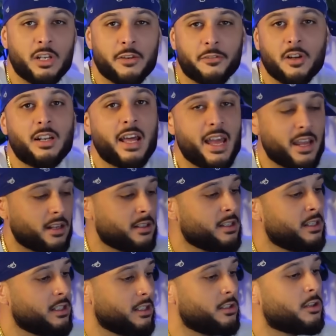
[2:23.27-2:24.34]
different lane,
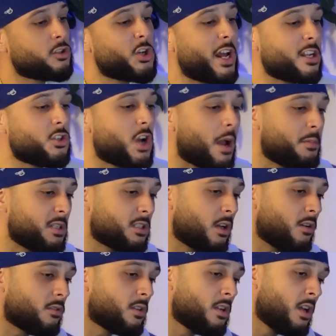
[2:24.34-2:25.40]
you know, trying to drop his
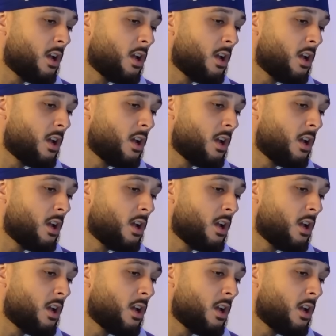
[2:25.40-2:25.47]
own